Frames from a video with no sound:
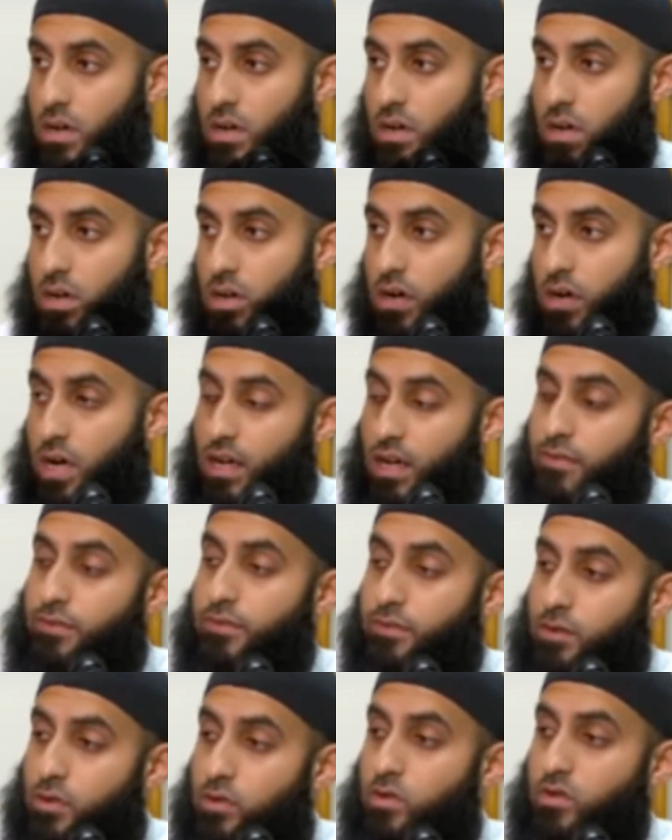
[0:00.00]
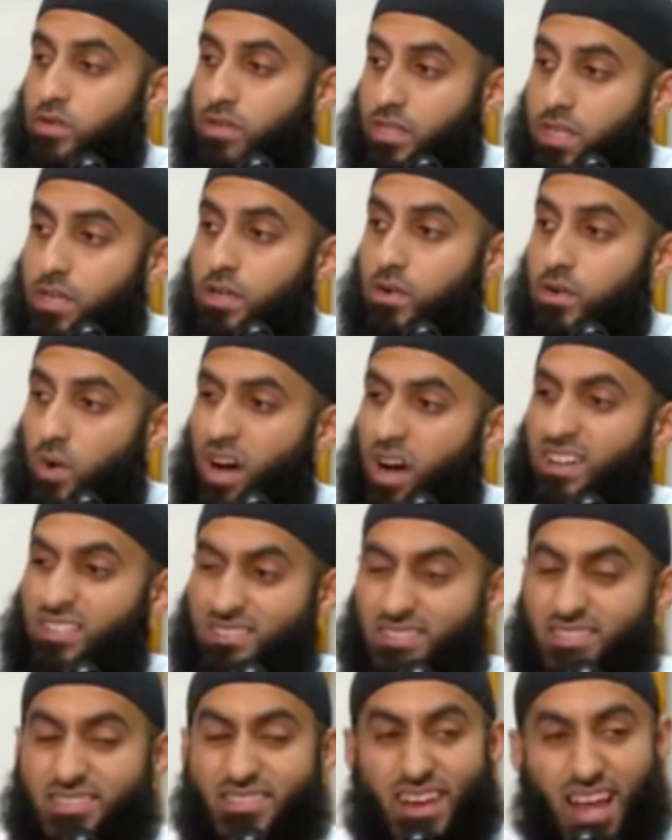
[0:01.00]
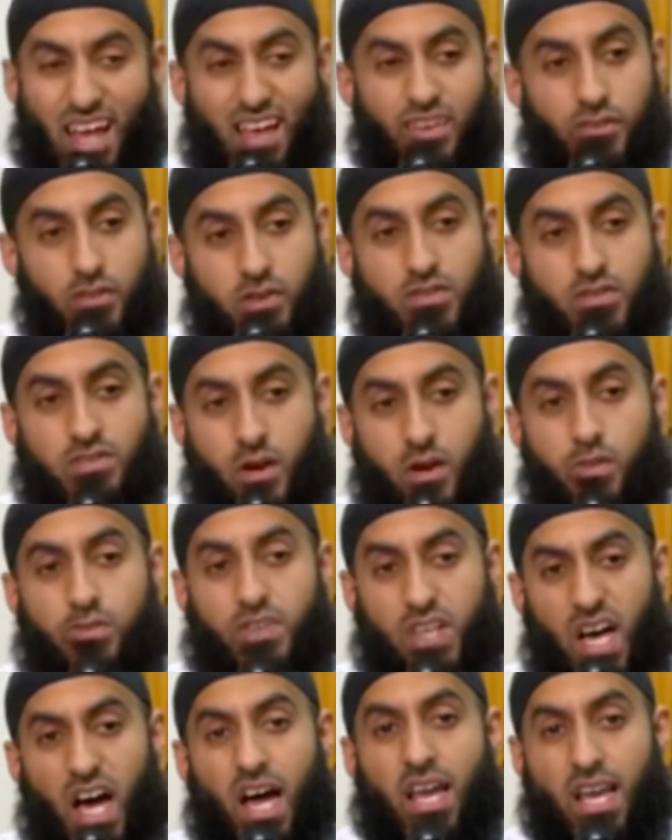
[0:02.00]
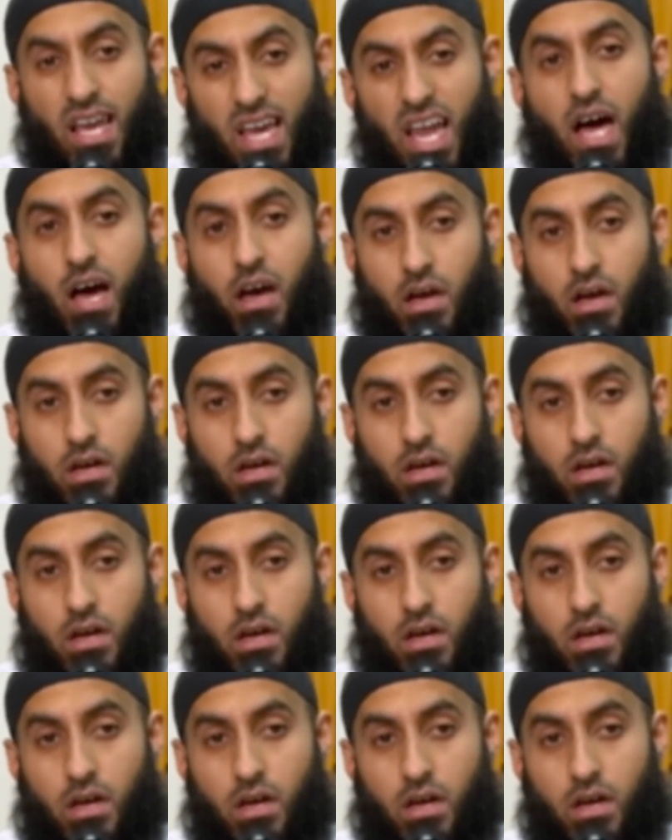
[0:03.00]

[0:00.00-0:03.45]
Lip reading: If you did not enslave yourself to Allah,